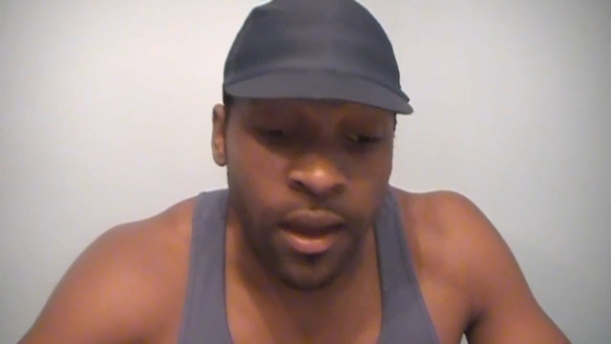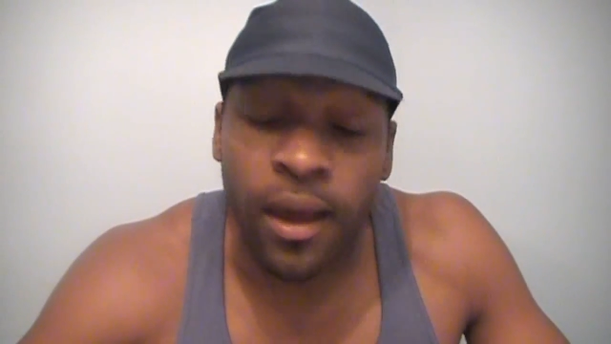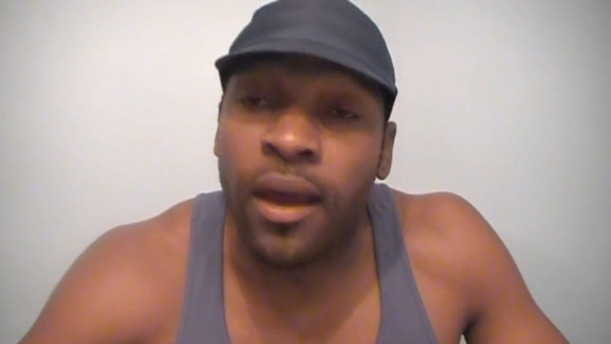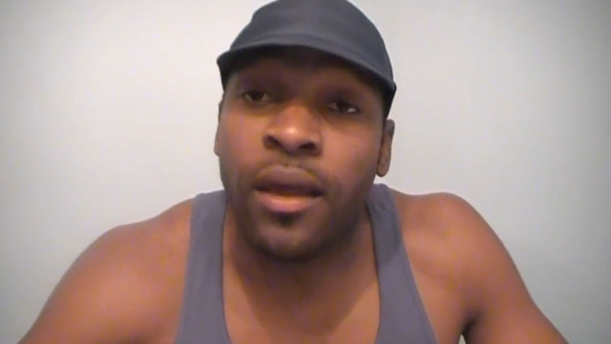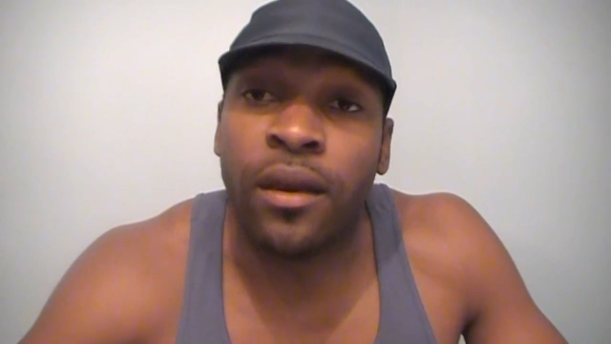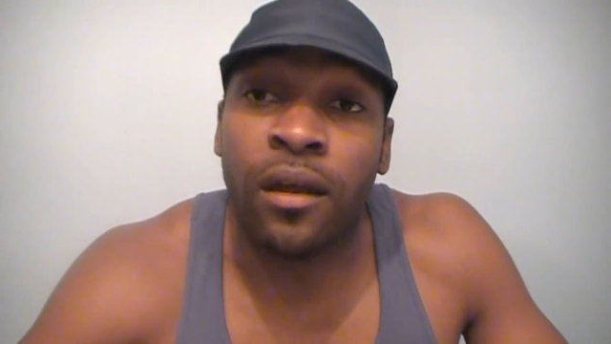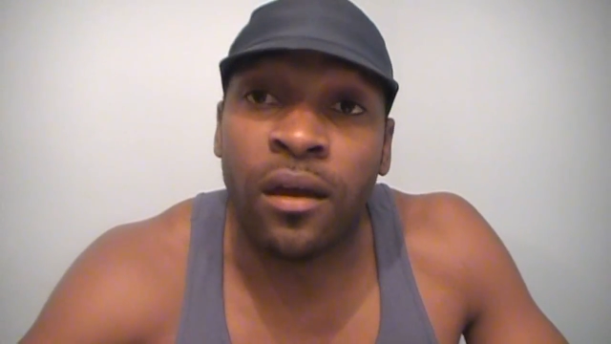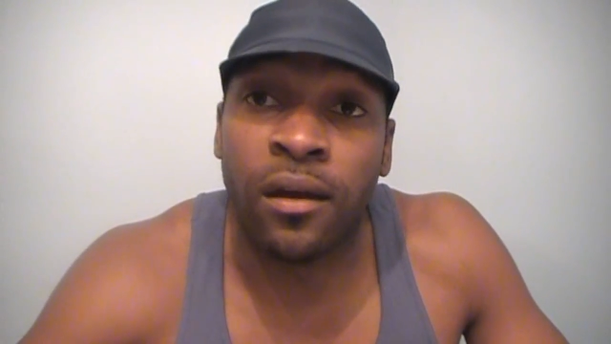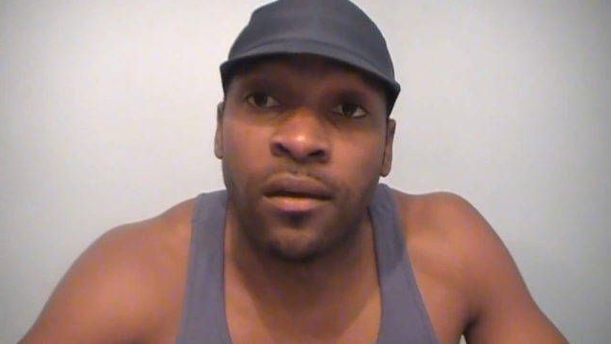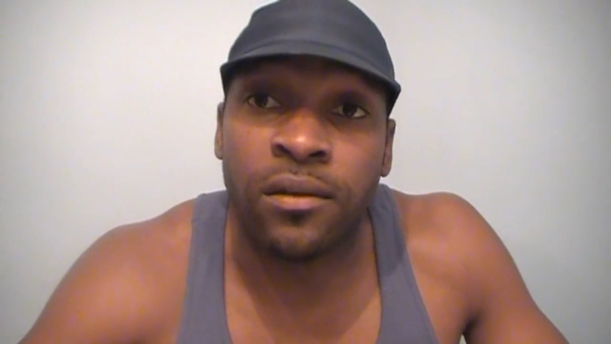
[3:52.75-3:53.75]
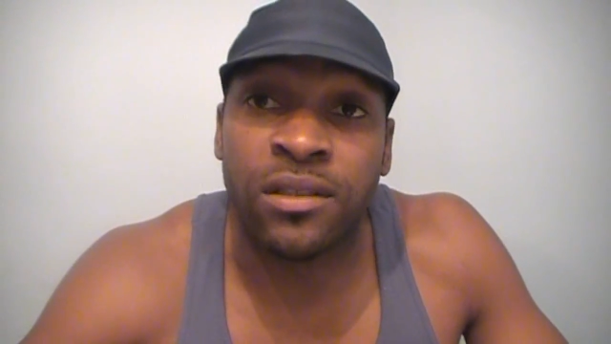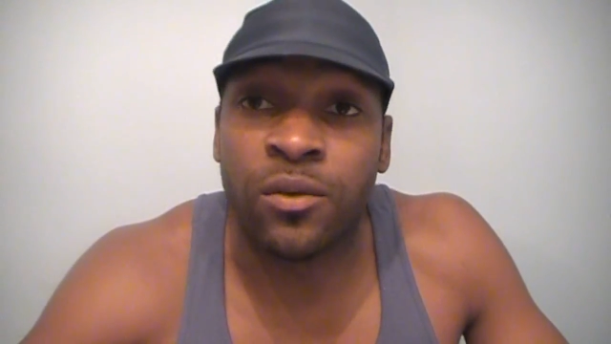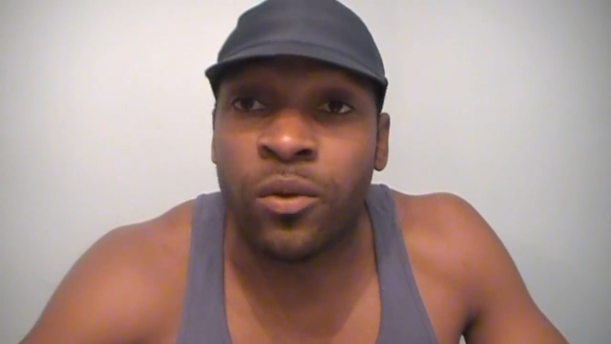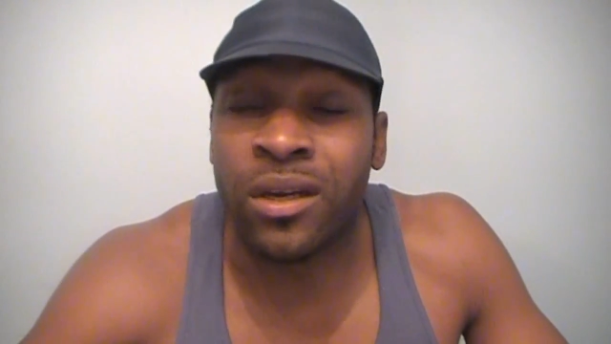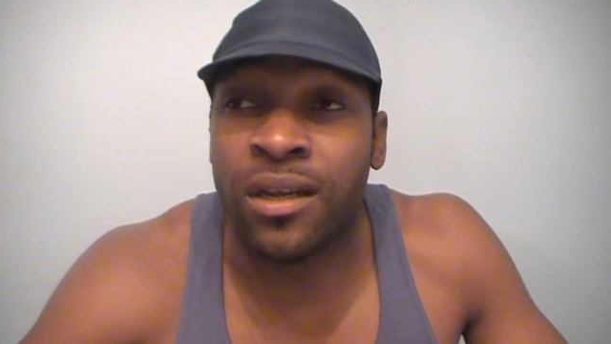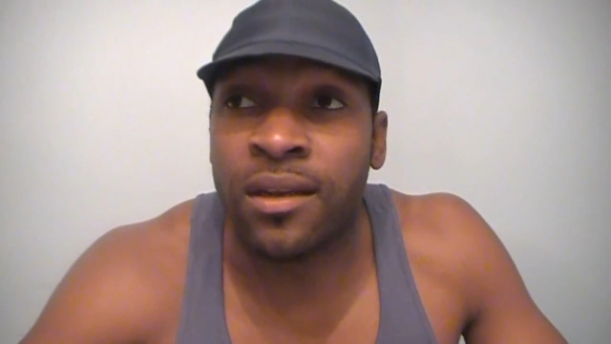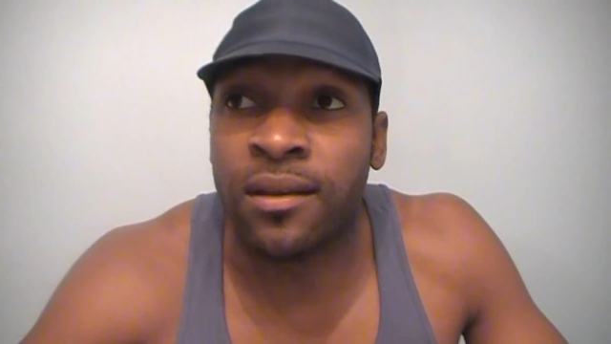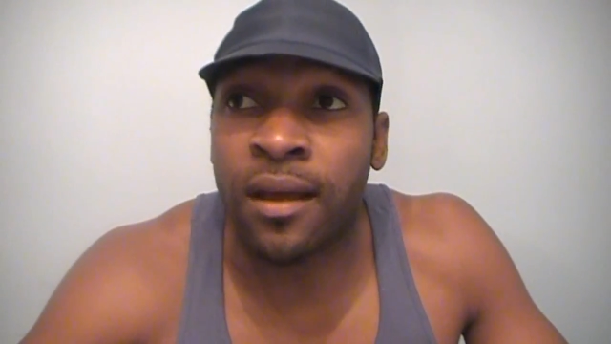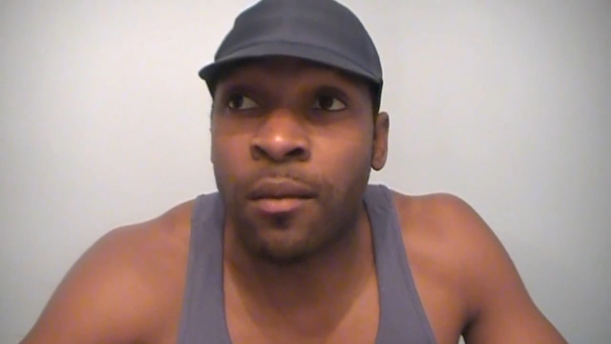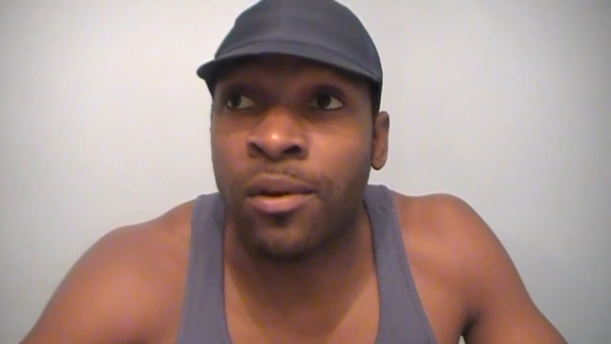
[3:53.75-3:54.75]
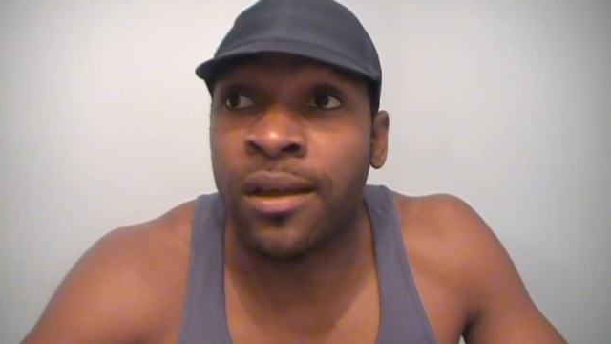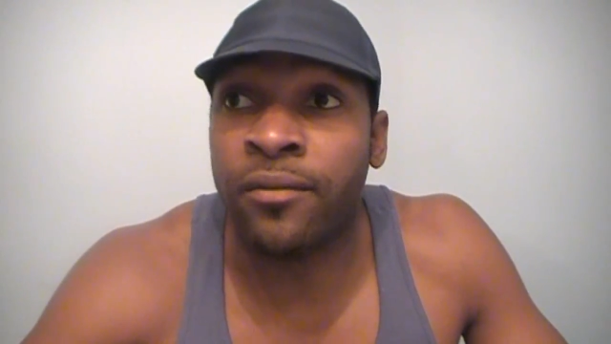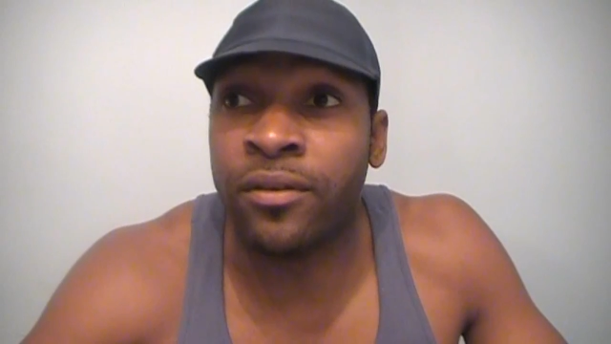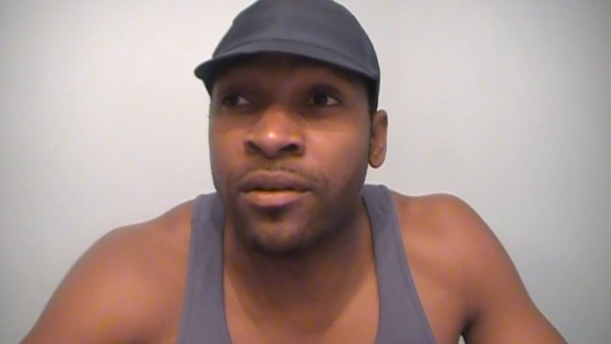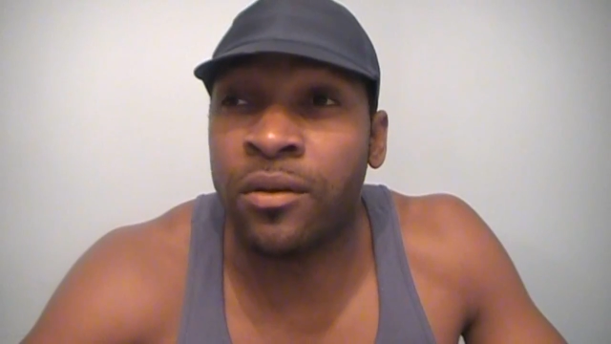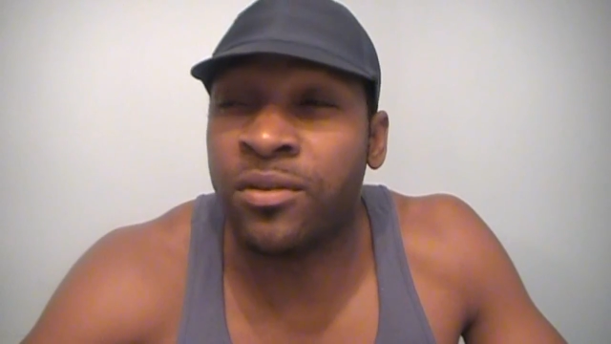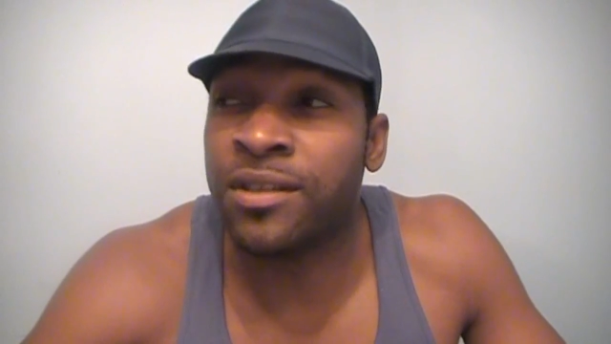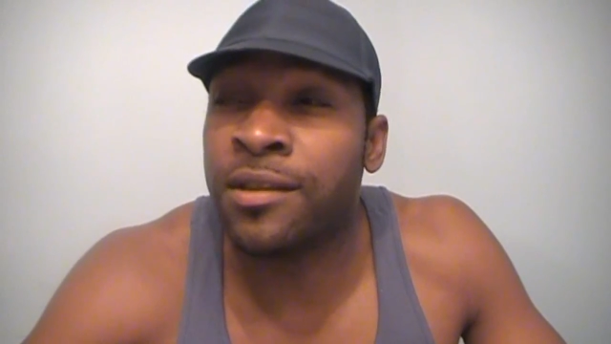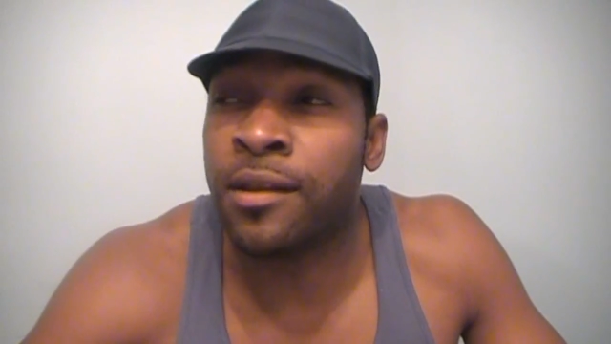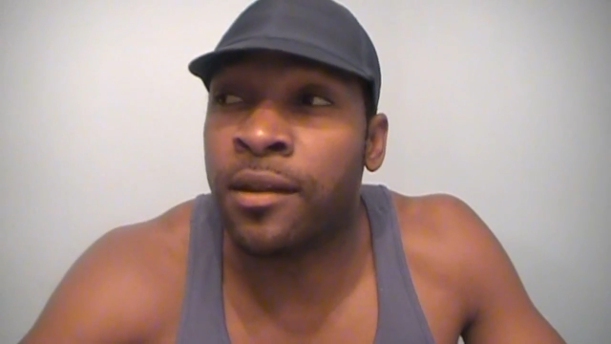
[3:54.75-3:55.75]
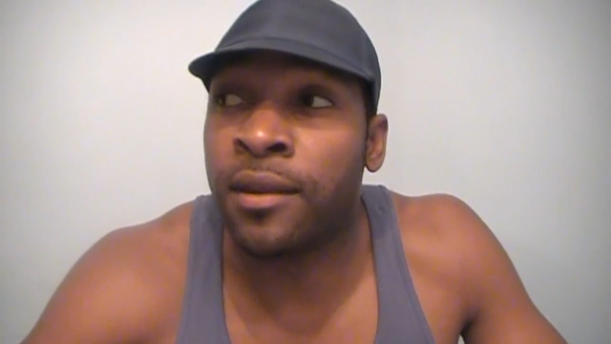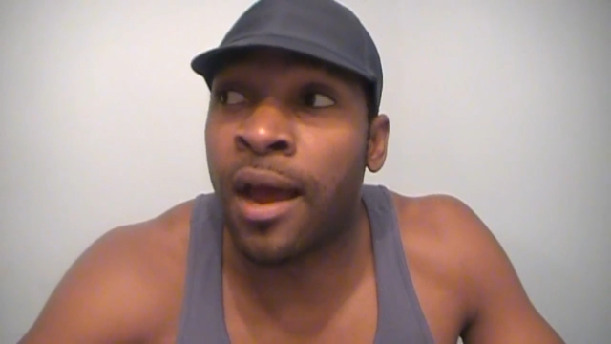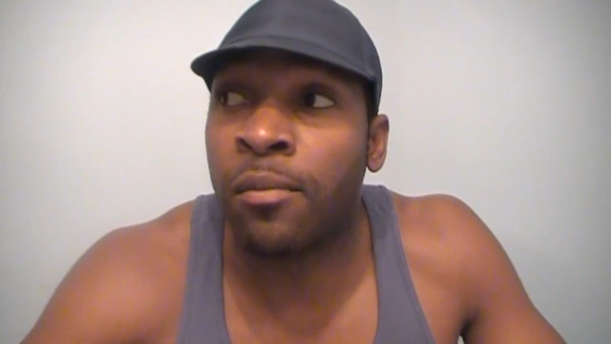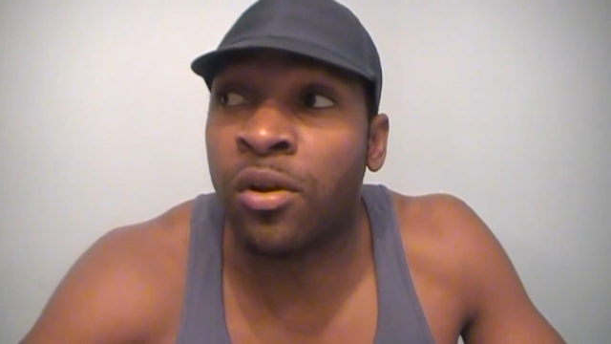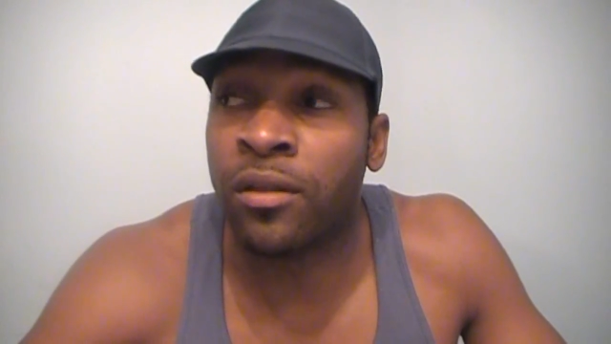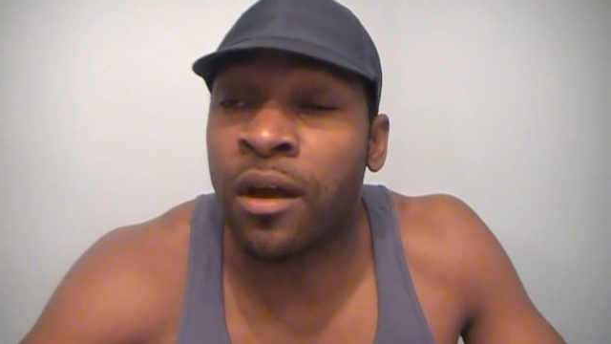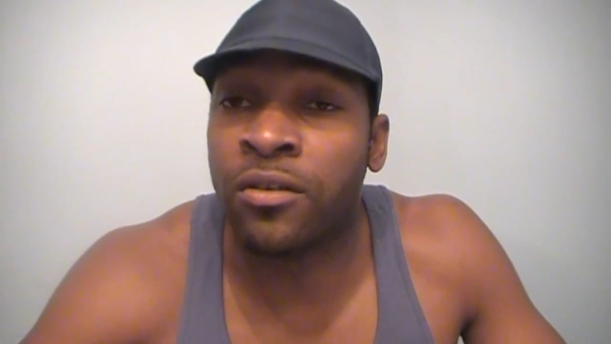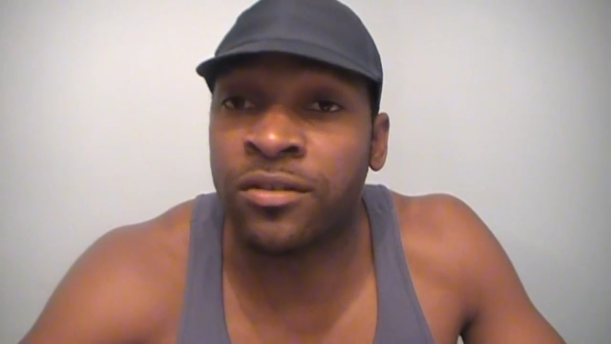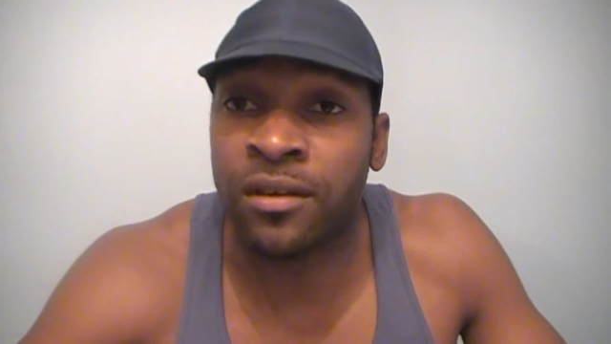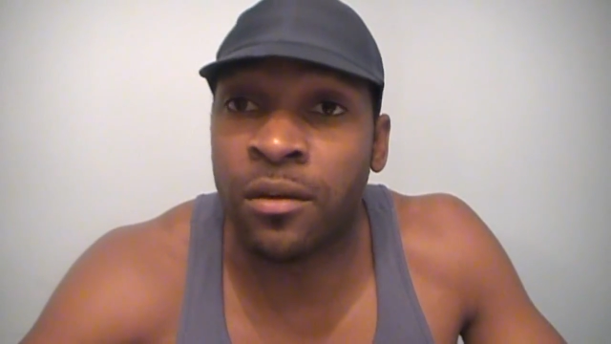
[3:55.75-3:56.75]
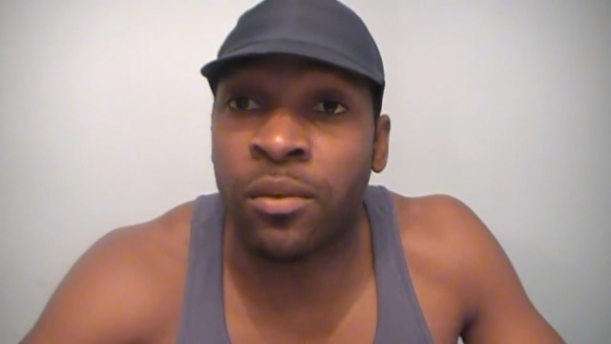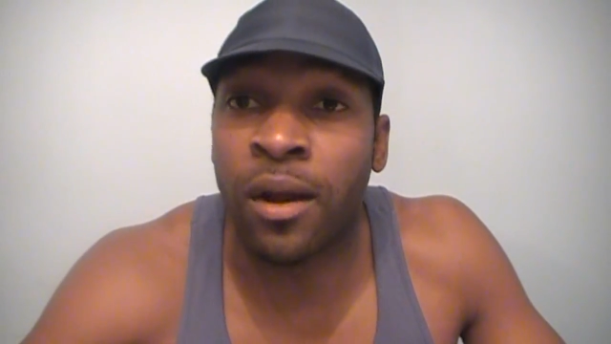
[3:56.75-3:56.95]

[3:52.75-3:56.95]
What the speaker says: And she went in, I believe it was either the Doppler or the ultrasound,